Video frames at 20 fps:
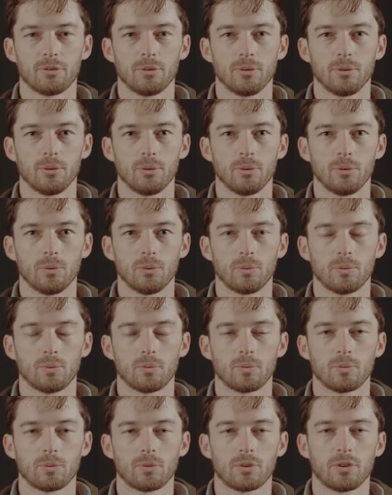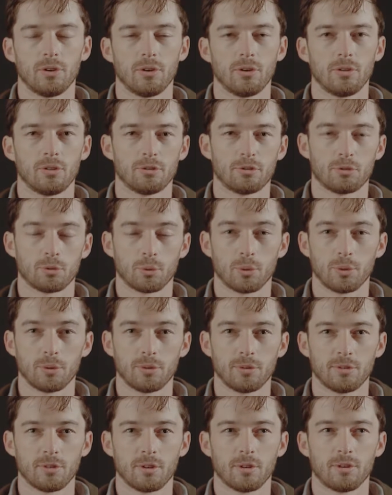to hear the
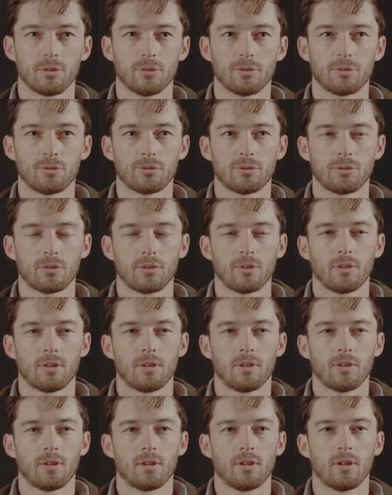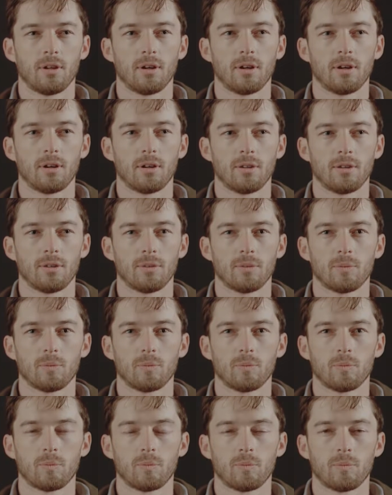stories of men
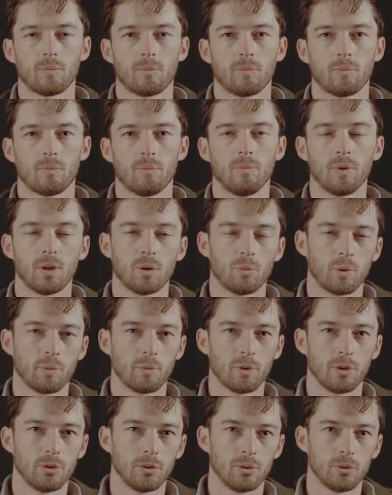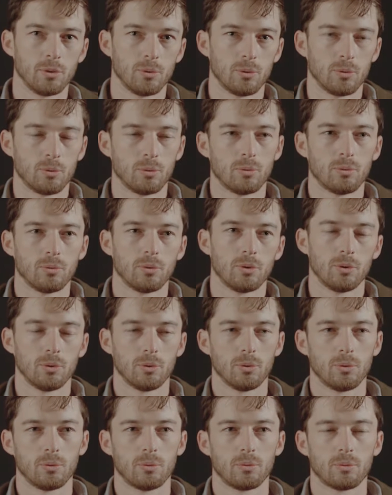and women
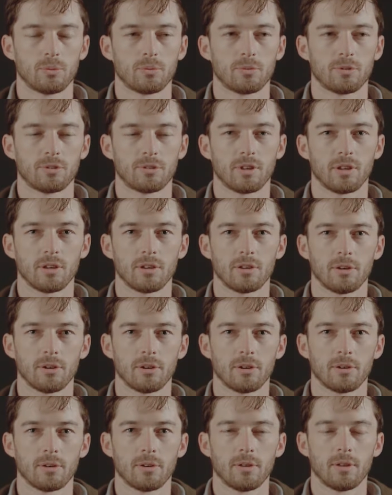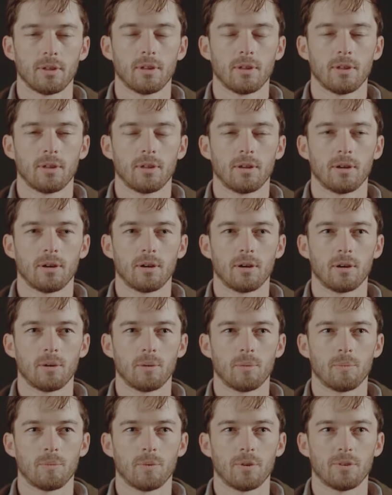who stay here
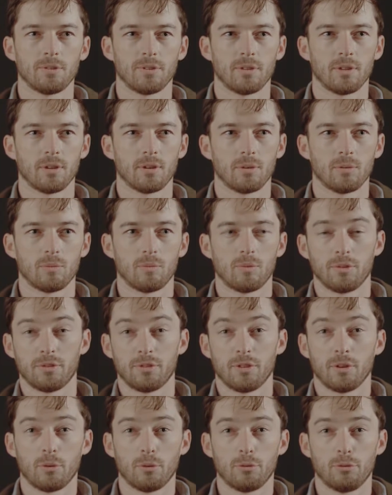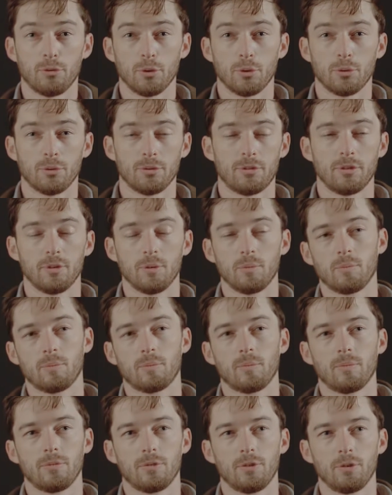as they reveal
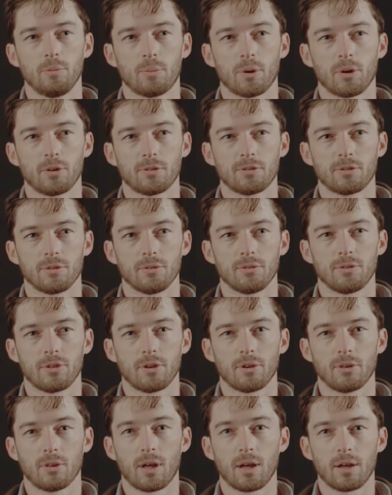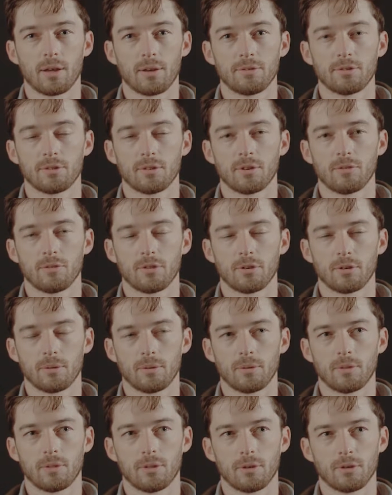deep parts of their lives and of
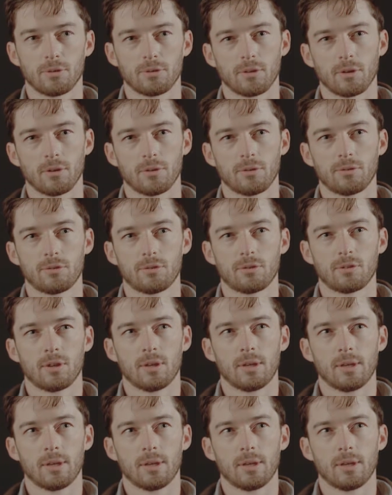their selves.